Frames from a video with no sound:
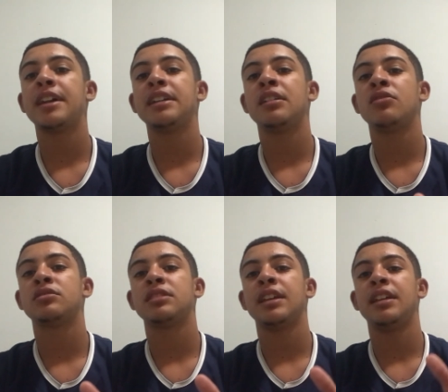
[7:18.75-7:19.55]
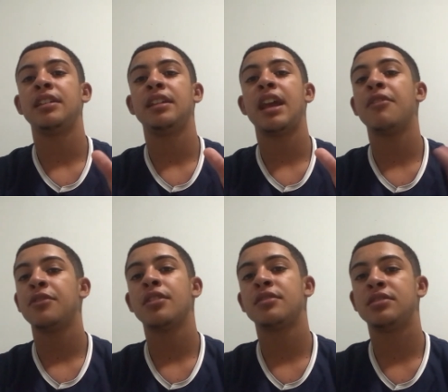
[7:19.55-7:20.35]
else in
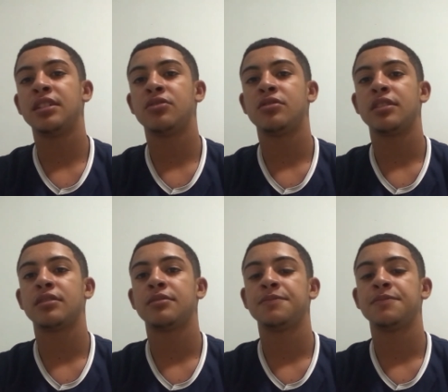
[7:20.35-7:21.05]
every other district.